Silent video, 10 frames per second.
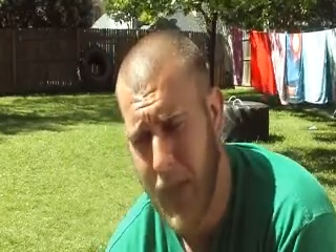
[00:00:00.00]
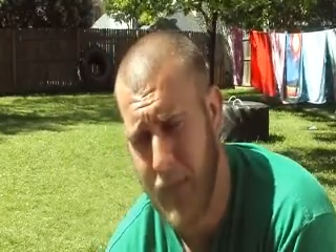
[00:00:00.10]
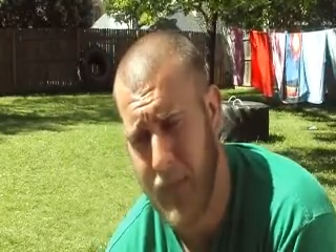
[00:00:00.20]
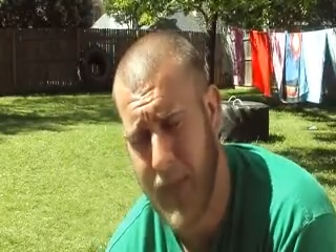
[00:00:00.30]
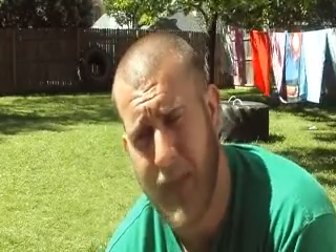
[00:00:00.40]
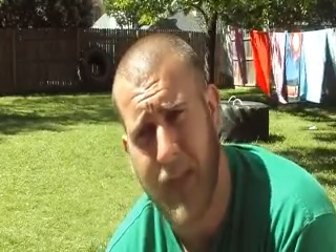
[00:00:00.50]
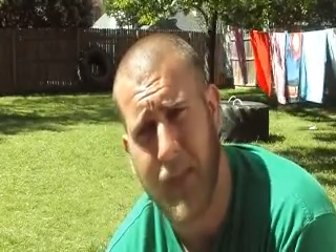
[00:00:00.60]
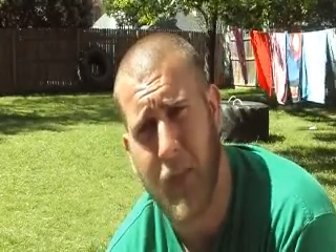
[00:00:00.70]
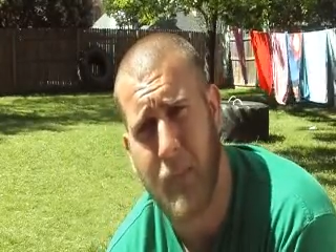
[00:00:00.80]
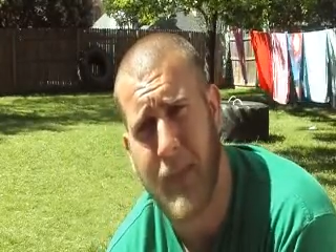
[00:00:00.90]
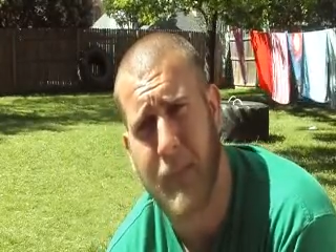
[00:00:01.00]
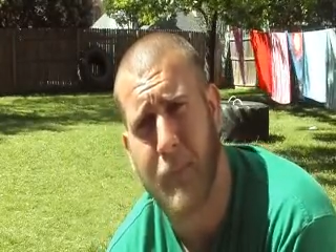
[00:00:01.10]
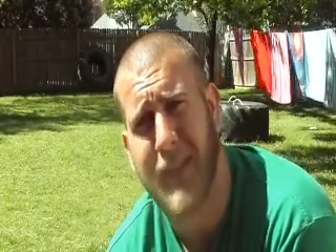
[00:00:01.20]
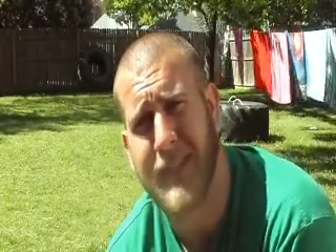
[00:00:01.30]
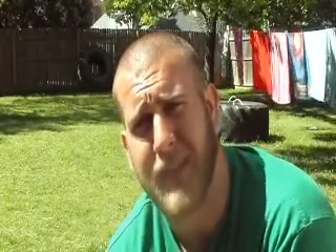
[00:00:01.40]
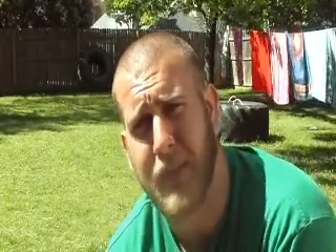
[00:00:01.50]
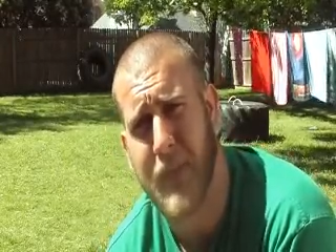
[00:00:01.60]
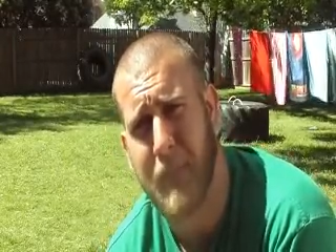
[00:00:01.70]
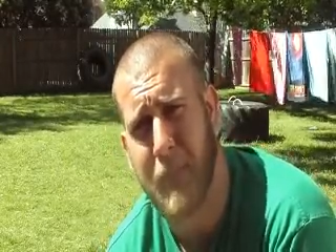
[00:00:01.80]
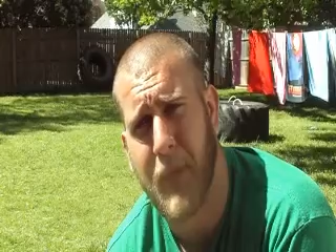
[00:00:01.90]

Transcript: other than a little place to grip.